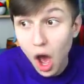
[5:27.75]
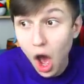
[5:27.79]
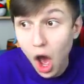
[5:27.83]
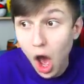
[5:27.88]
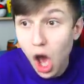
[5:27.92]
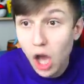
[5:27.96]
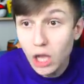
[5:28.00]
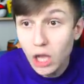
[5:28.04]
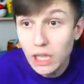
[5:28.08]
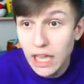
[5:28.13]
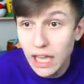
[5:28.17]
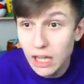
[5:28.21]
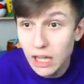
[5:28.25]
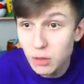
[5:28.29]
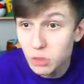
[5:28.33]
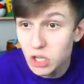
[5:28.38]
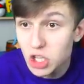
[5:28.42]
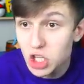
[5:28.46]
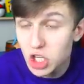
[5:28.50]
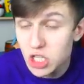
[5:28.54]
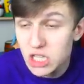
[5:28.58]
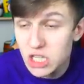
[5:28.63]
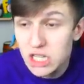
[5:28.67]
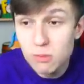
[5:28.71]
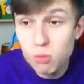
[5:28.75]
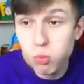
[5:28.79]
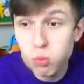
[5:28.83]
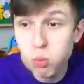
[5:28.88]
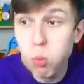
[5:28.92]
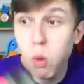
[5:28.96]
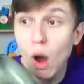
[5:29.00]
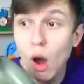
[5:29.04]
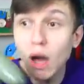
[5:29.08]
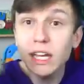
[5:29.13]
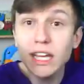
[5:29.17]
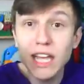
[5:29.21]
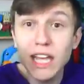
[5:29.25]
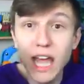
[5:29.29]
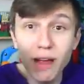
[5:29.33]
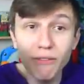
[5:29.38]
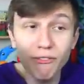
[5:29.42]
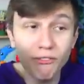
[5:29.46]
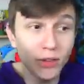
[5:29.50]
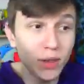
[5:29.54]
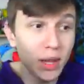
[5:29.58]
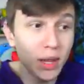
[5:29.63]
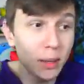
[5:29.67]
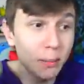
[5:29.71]
Okay, we just need one chem
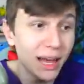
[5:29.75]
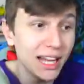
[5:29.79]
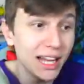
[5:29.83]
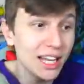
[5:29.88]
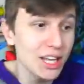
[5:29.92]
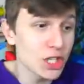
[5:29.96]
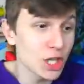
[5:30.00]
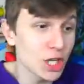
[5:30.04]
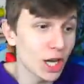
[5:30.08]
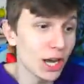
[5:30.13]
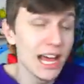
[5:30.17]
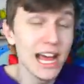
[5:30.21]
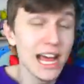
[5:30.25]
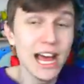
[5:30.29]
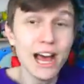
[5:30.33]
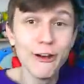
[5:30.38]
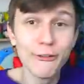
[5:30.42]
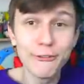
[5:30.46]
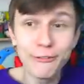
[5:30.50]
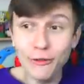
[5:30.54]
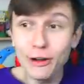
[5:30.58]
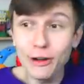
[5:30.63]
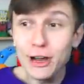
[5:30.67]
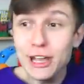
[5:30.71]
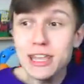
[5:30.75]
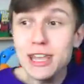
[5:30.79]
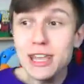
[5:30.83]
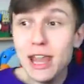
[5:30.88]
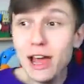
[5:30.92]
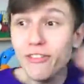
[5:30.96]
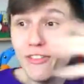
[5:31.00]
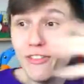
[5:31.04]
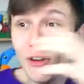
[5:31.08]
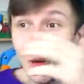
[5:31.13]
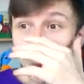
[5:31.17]
from the manager for another